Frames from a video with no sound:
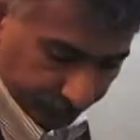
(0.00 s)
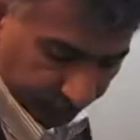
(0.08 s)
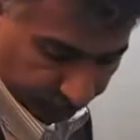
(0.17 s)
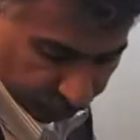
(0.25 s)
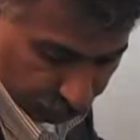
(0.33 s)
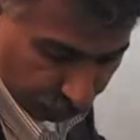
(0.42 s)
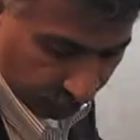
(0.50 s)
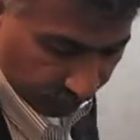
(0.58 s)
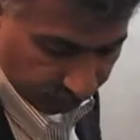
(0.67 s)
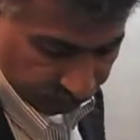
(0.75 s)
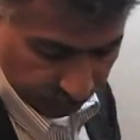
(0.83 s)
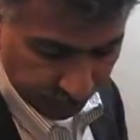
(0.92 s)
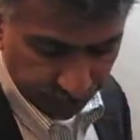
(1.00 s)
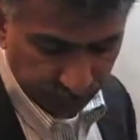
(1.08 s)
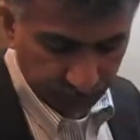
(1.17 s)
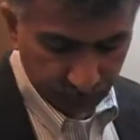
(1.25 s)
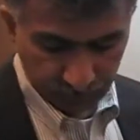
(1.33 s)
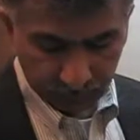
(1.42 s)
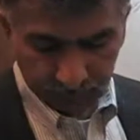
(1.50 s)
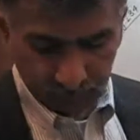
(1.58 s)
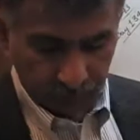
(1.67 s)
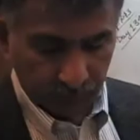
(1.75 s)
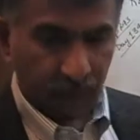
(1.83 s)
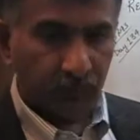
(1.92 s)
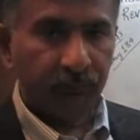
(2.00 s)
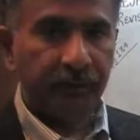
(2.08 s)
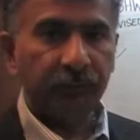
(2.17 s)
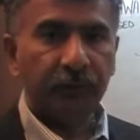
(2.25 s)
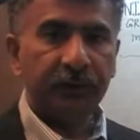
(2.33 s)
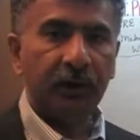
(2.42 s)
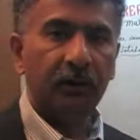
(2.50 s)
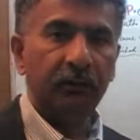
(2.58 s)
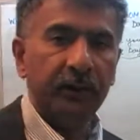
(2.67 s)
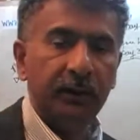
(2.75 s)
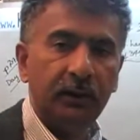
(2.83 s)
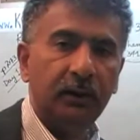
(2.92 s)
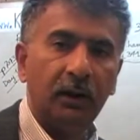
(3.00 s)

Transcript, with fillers: has two parts to it. We have to deal with